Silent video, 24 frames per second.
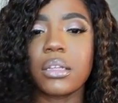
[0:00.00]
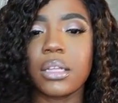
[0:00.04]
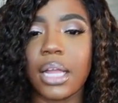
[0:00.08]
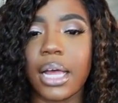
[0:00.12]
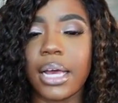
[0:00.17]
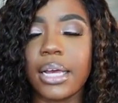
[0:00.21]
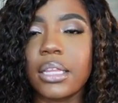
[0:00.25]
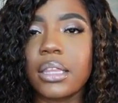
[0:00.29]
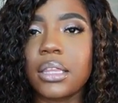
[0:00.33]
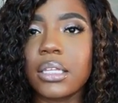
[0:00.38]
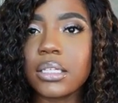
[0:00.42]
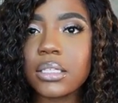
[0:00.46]

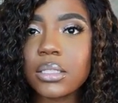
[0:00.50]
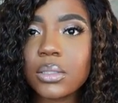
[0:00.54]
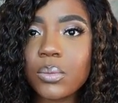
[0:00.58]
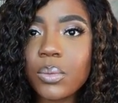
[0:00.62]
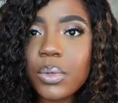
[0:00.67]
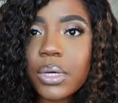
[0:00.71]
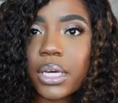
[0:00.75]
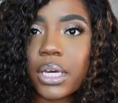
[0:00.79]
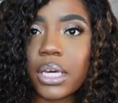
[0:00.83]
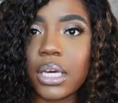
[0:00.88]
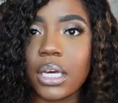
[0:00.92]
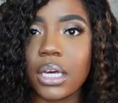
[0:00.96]
like this
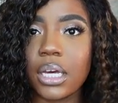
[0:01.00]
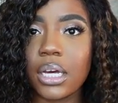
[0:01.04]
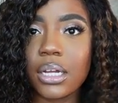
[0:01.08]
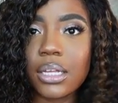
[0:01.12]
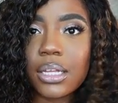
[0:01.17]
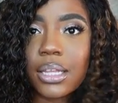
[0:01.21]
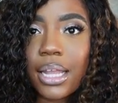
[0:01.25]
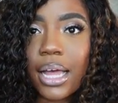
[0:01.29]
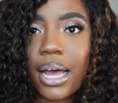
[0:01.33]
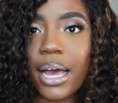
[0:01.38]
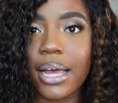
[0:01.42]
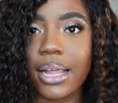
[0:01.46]
wig
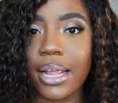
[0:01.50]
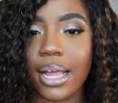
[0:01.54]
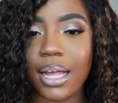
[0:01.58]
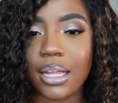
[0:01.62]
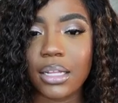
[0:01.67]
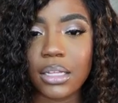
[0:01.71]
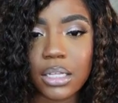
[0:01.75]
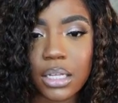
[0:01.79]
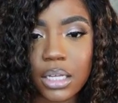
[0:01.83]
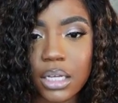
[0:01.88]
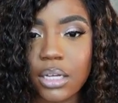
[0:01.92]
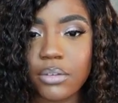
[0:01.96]
a lot.
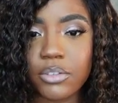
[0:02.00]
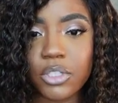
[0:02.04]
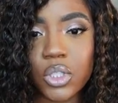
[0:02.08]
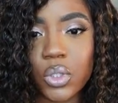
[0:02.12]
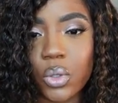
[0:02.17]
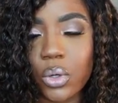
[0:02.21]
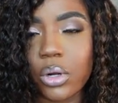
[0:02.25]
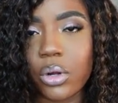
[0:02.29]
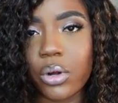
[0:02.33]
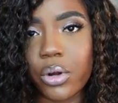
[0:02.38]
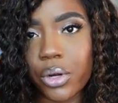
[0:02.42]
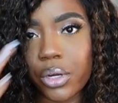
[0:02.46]
I love
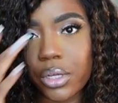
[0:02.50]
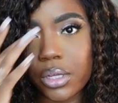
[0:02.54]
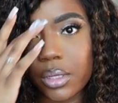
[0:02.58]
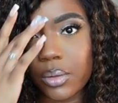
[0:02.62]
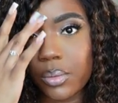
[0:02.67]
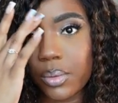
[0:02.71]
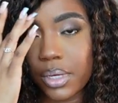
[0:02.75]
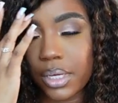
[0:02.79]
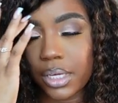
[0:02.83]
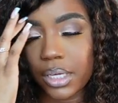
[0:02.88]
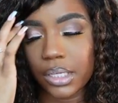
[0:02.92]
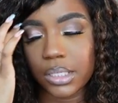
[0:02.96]
short curly
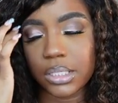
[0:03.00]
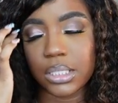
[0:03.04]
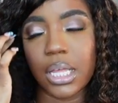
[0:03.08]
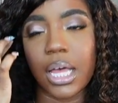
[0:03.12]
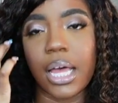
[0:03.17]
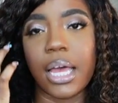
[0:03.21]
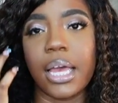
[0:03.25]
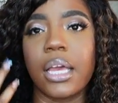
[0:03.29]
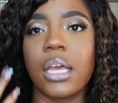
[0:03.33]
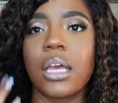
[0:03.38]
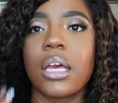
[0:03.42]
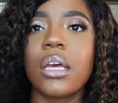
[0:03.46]
wigs.
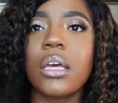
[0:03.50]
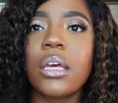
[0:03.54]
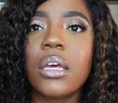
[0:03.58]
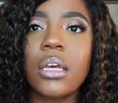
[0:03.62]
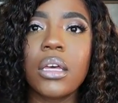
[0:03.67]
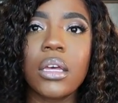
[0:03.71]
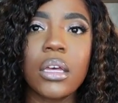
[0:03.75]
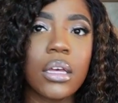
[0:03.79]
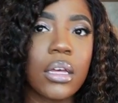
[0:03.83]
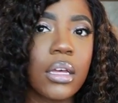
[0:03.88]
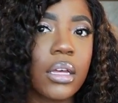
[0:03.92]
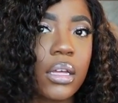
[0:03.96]
Like,
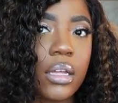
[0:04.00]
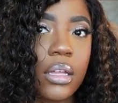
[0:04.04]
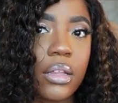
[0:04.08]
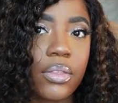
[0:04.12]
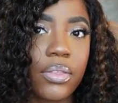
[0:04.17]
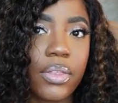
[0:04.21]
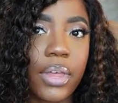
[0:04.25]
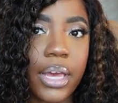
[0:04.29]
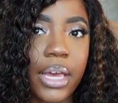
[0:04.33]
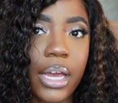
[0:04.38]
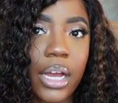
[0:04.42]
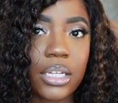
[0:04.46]

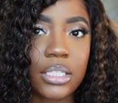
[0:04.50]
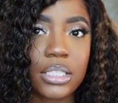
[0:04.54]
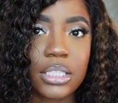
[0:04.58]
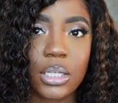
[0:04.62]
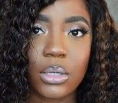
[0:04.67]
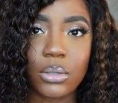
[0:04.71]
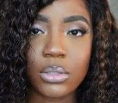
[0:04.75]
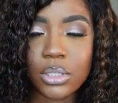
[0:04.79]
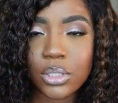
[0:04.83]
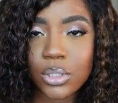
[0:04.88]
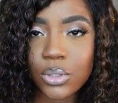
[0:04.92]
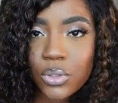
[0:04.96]
they are
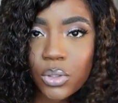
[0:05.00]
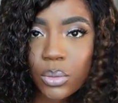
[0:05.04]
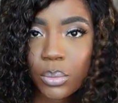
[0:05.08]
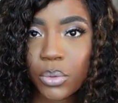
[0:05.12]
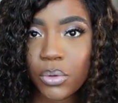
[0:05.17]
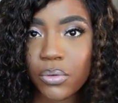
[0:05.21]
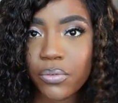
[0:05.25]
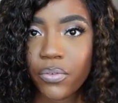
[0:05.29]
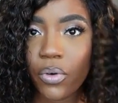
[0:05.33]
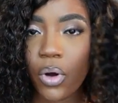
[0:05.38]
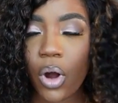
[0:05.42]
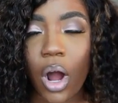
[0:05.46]
so
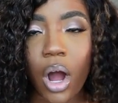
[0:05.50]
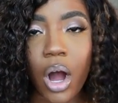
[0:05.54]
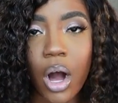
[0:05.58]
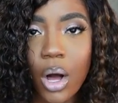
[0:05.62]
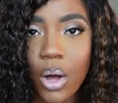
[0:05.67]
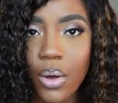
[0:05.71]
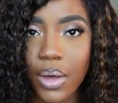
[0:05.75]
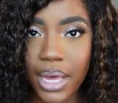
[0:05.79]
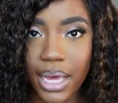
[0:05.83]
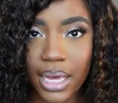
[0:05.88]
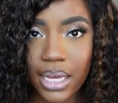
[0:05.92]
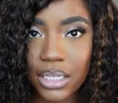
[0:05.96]
suitable for
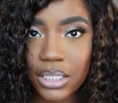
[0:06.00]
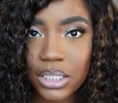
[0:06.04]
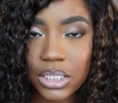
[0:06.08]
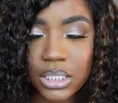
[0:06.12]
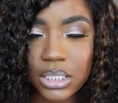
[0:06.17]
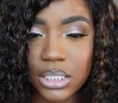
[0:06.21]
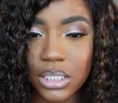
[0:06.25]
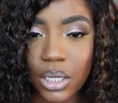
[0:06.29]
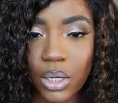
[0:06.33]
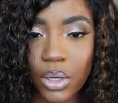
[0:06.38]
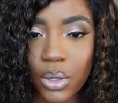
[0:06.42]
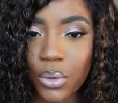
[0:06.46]
all
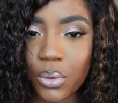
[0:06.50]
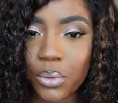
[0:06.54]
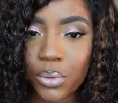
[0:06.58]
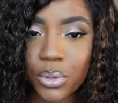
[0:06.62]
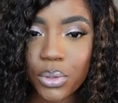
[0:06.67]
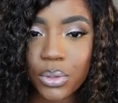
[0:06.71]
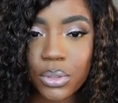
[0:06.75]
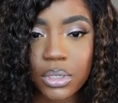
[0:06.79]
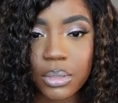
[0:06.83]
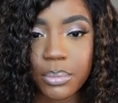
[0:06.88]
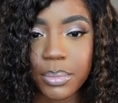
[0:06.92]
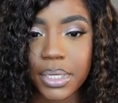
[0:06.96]
ages though.
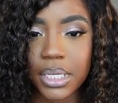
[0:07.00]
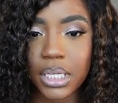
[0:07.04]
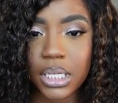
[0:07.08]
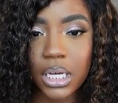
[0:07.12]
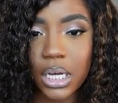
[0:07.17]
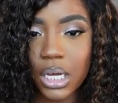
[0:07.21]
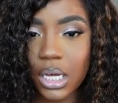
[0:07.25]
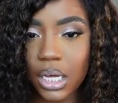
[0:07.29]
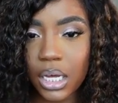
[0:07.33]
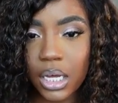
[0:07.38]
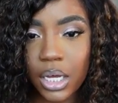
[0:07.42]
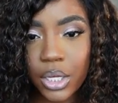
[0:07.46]
You could be
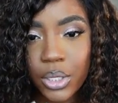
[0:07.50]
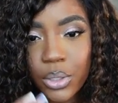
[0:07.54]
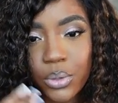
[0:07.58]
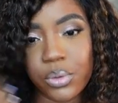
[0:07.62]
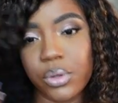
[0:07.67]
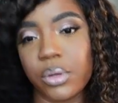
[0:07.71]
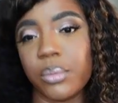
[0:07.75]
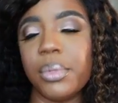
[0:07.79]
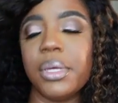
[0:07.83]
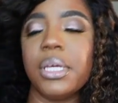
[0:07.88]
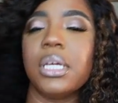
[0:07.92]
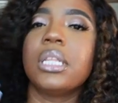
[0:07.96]
young, you
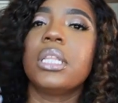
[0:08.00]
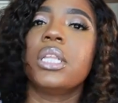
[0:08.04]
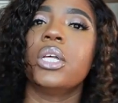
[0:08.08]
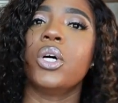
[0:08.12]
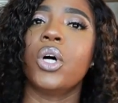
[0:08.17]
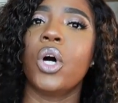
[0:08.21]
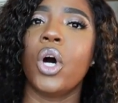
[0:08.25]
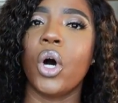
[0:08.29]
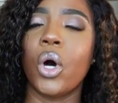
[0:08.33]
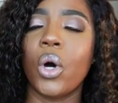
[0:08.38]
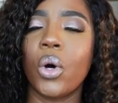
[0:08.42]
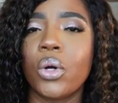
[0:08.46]
could be a
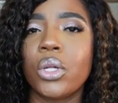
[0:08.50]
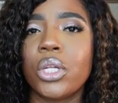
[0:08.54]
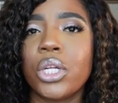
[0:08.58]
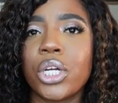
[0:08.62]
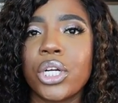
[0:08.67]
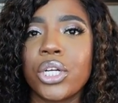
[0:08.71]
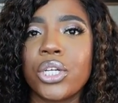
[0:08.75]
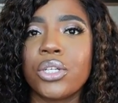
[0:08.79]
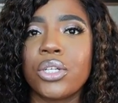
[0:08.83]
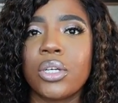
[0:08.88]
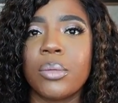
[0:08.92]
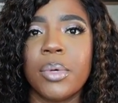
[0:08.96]
little
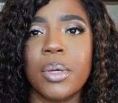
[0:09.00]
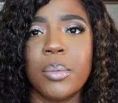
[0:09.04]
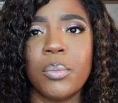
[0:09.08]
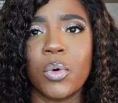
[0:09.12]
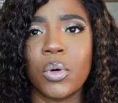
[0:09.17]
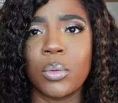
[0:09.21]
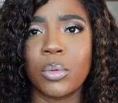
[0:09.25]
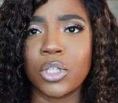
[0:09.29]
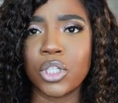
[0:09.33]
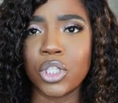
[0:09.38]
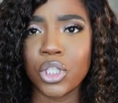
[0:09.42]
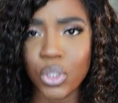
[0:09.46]
older, you could be
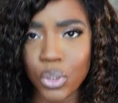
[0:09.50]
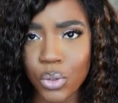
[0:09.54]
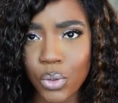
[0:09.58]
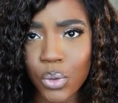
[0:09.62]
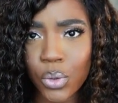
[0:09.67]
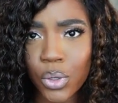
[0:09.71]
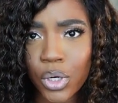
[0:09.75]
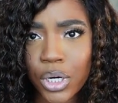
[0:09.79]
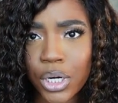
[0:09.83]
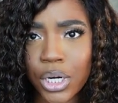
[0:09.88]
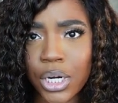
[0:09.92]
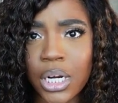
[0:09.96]
more
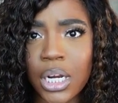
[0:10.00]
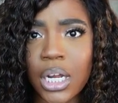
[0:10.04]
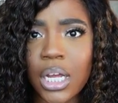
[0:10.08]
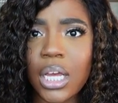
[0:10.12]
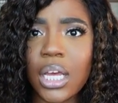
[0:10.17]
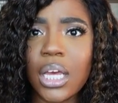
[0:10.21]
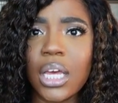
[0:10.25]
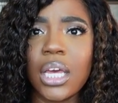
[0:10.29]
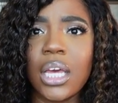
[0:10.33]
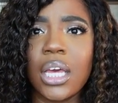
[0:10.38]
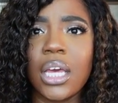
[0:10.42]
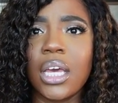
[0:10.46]
mature.
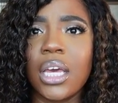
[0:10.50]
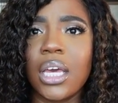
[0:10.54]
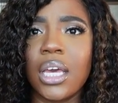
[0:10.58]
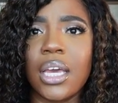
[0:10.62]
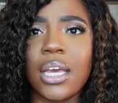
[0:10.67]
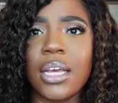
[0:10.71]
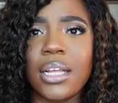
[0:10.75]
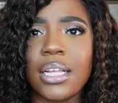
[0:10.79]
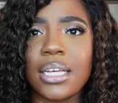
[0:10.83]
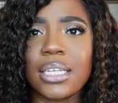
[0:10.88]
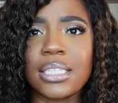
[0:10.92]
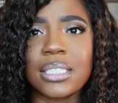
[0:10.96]

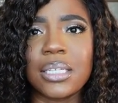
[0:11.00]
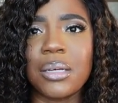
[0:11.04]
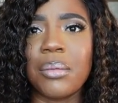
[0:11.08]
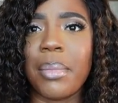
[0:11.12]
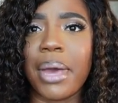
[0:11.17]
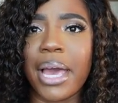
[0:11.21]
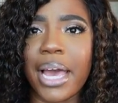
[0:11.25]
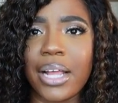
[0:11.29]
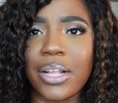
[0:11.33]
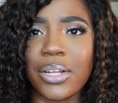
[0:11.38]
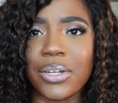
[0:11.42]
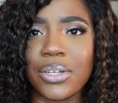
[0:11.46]
It doesn't
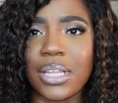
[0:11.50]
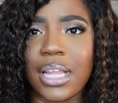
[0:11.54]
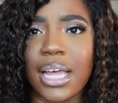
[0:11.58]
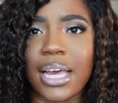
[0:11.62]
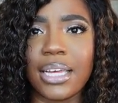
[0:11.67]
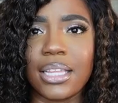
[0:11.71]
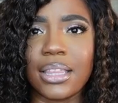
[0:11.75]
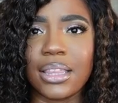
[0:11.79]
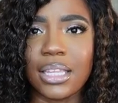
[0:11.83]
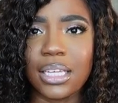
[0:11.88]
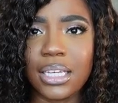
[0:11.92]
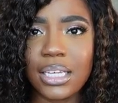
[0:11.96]
matter.
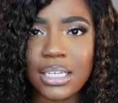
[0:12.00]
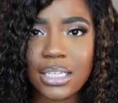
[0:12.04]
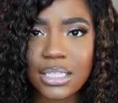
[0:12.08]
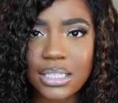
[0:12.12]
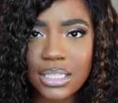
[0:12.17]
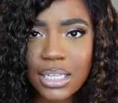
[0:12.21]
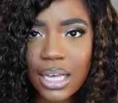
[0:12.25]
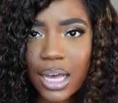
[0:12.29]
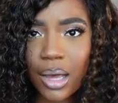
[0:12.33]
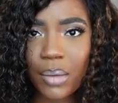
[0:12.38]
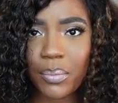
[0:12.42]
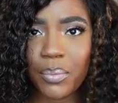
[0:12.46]
Like,
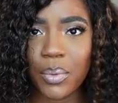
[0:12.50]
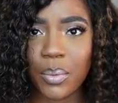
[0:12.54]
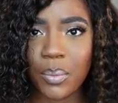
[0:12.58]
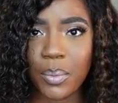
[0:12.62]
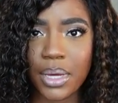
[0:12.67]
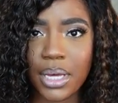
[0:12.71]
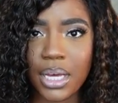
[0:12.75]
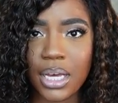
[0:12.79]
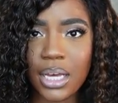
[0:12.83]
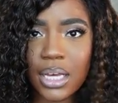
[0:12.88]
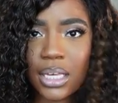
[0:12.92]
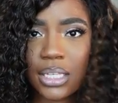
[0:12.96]
these type of
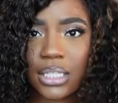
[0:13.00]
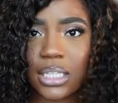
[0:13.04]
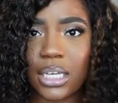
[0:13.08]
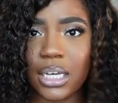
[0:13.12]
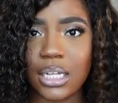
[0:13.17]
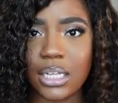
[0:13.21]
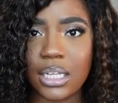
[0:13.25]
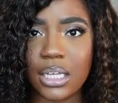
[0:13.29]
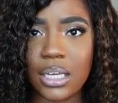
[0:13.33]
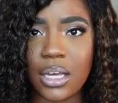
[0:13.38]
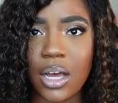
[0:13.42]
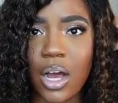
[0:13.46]
wigs,
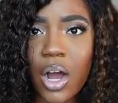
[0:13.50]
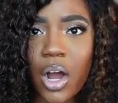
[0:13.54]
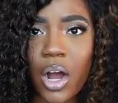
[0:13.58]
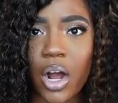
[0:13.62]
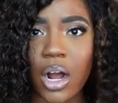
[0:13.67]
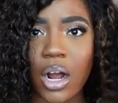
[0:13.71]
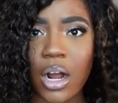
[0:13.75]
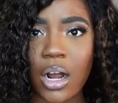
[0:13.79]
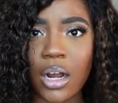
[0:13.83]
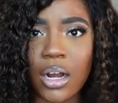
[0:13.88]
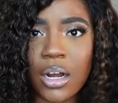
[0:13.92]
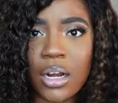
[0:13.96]
honey,
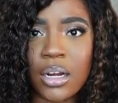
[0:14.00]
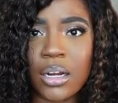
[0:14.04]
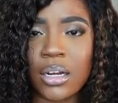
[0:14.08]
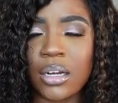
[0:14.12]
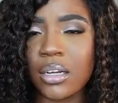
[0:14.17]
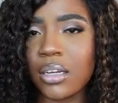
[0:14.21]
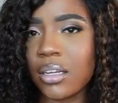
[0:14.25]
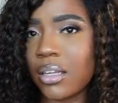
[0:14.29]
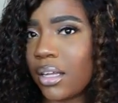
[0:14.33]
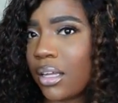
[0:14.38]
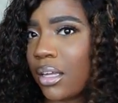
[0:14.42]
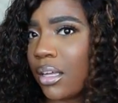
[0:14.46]
are
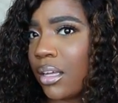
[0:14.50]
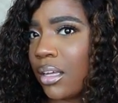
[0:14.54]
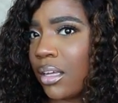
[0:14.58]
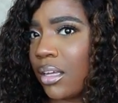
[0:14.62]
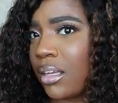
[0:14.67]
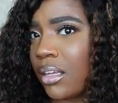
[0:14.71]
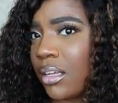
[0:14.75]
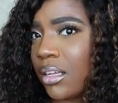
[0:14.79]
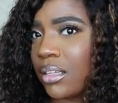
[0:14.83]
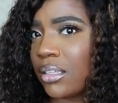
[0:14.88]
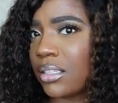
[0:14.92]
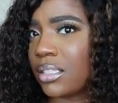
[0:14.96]

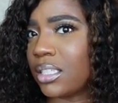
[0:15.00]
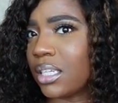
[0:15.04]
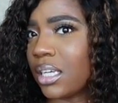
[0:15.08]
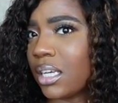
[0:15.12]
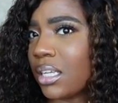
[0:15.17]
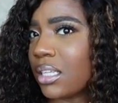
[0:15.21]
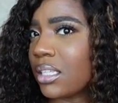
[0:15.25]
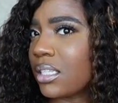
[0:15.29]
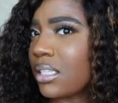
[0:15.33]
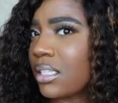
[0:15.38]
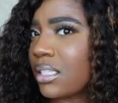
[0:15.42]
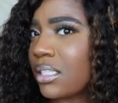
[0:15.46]

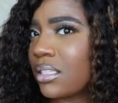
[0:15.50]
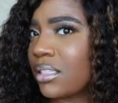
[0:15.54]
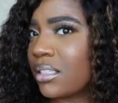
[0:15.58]
just,